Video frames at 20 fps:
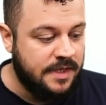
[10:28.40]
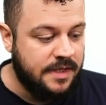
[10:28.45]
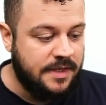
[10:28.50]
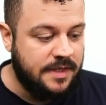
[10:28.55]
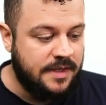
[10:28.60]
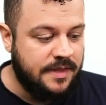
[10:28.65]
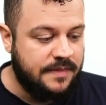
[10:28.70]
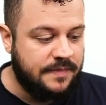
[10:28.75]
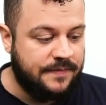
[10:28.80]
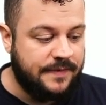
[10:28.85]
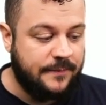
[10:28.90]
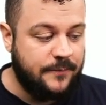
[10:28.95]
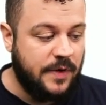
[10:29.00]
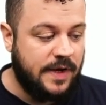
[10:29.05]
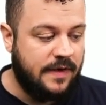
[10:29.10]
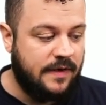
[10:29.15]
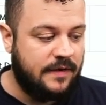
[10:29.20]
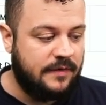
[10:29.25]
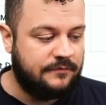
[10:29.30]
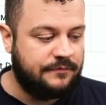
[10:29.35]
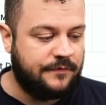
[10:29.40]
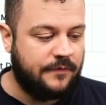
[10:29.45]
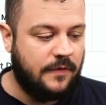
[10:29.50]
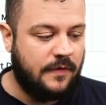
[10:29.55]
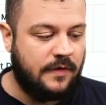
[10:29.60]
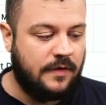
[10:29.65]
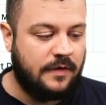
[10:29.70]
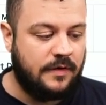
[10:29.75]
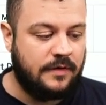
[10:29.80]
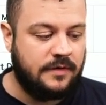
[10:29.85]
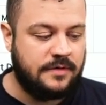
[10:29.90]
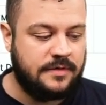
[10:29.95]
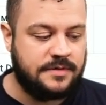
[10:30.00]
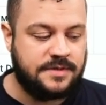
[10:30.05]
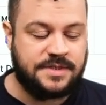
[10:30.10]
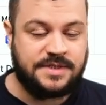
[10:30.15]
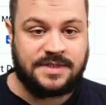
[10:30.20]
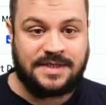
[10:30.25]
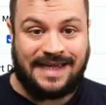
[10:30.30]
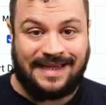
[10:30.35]
Then we have our
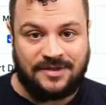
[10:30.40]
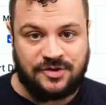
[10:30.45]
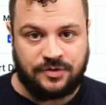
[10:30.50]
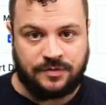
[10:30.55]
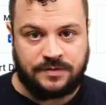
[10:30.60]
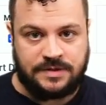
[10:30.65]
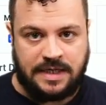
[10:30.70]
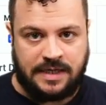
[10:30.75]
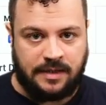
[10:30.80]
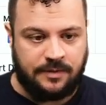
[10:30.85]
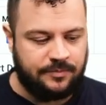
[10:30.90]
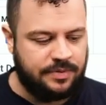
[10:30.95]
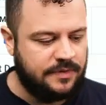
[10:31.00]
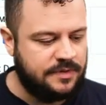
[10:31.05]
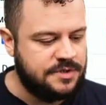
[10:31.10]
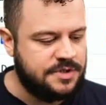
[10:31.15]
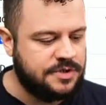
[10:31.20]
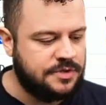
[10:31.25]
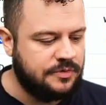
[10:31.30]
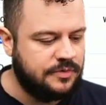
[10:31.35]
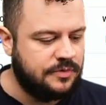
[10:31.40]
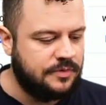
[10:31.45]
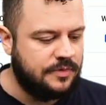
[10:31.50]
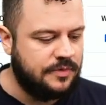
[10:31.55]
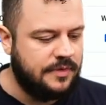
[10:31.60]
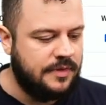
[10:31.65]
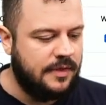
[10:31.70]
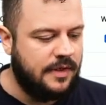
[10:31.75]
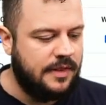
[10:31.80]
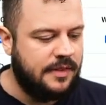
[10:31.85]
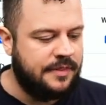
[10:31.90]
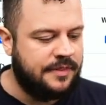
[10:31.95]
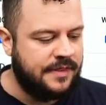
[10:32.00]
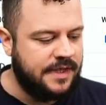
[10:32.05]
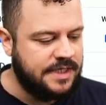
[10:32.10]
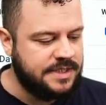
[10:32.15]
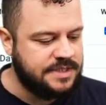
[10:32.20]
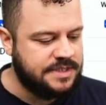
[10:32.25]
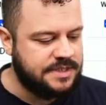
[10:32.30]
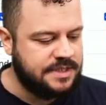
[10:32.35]
schedule tab. So
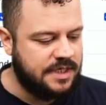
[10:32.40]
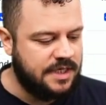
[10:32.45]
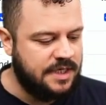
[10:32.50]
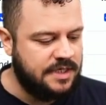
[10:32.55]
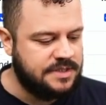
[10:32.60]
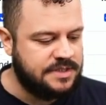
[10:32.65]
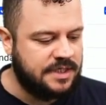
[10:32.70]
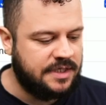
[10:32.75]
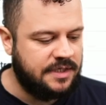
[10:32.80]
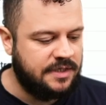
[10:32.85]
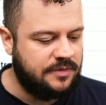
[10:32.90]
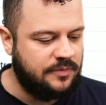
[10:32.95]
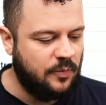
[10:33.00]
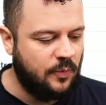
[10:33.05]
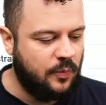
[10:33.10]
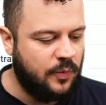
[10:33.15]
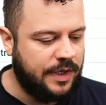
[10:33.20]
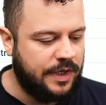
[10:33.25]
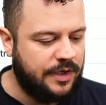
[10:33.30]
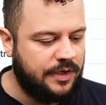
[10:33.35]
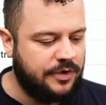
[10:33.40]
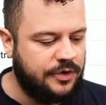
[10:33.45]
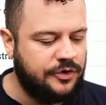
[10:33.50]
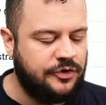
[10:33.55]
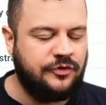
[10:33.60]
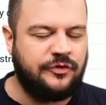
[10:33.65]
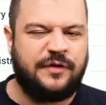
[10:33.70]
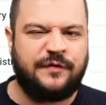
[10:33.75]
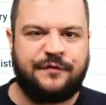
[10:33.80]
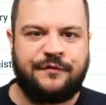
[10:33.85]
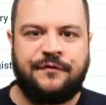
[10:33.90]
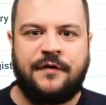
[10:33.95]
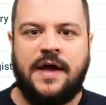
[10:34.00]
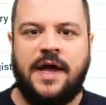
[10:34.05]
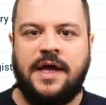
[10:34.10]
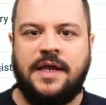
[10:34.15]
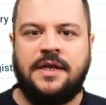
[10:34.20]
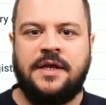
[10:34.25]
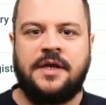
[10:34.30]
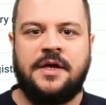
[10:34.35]
this is where you
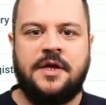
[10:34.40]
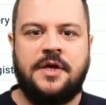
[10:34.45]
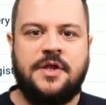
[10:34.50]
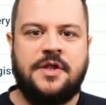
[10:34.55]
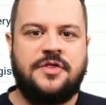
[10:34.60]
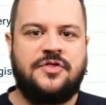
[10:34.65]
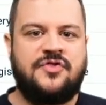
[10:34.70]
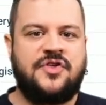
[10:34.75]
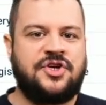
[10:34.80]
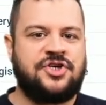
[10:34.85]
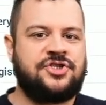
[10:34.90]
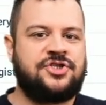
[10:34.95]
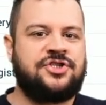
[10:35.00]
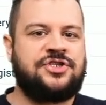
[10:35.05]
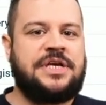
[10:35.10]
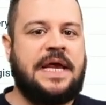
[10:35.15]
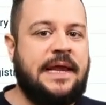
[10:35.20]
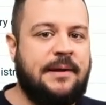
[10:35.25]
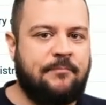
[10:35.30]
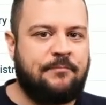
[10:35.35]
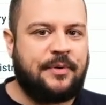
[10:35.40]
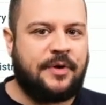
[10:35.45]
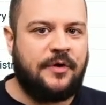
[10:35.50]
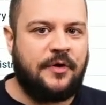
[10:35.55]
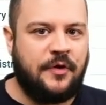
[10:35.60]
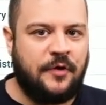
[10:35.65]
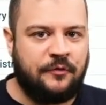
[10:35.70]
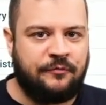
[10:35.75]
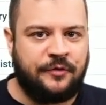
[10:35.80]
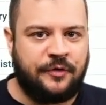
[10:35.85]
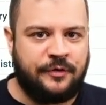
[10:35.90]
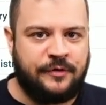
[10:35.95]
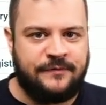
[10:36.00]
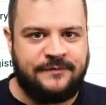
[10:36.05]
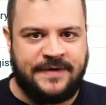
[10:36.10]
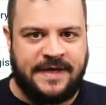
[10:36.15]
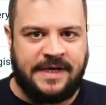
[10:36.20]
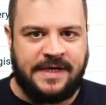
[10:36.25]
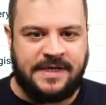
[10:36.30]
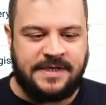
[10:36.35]
define the shape of your
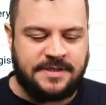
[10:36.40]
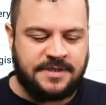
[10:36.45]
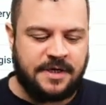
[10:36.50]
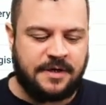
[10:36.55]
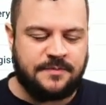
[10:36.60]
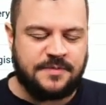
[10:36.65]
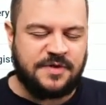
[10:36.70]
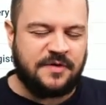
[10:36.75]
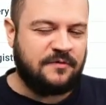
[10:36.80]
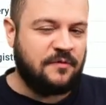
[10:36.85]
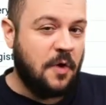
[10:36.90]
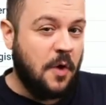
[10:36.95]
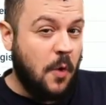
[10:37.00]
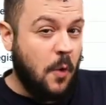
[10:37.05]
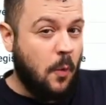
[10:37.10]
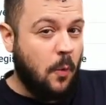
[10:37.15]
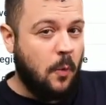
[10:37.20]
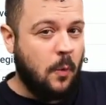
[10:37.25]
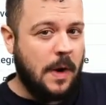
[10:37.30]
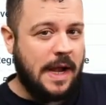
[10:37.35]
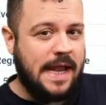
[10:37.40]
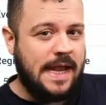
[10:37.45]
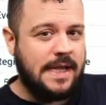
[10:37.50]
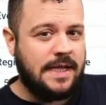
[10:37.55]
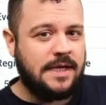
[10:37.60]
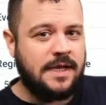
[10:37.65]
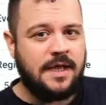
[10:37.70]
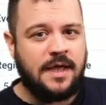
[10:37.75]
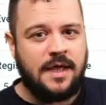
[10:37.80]
event in terms of when